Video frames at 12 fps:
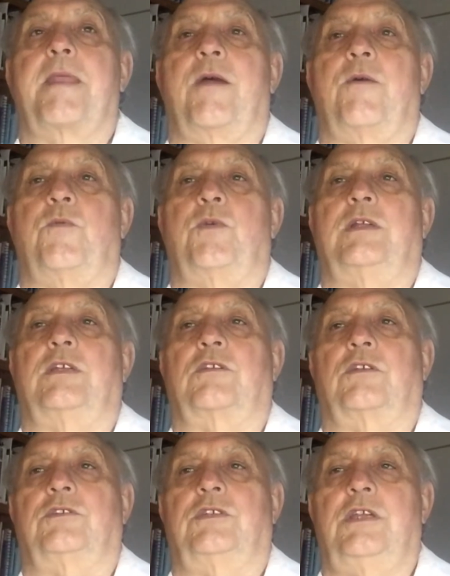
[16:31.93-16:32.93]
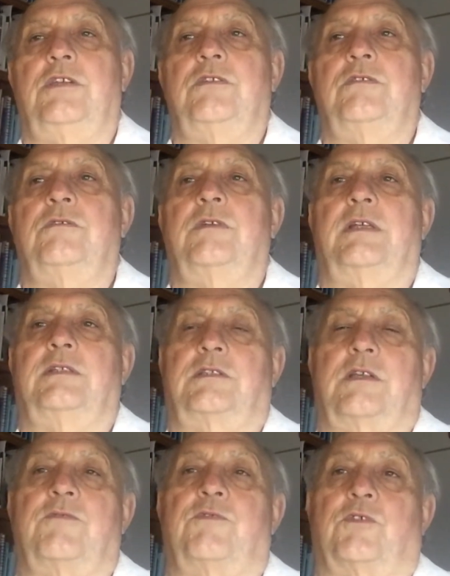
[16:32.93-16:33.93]
Would it continue, and
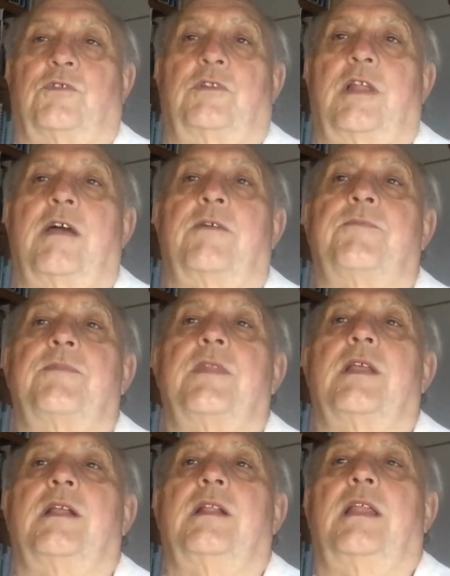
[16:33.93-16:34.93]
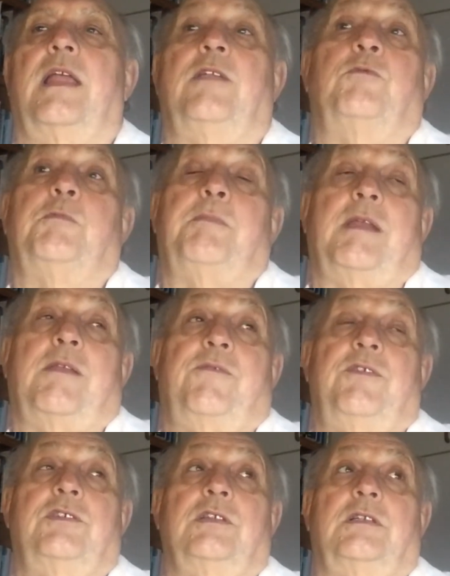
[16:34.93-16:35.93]
so forth? Now, it would be
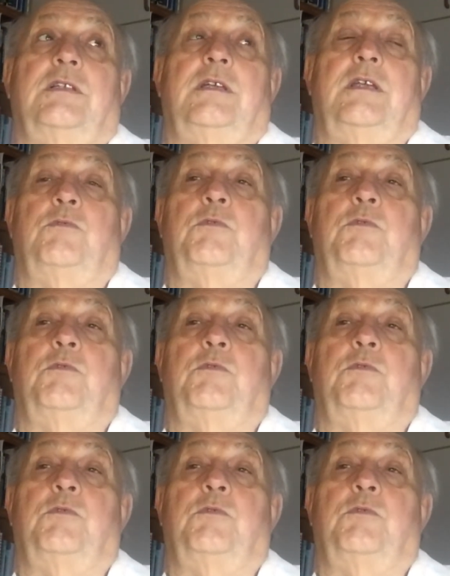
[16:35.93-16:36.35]
beneficial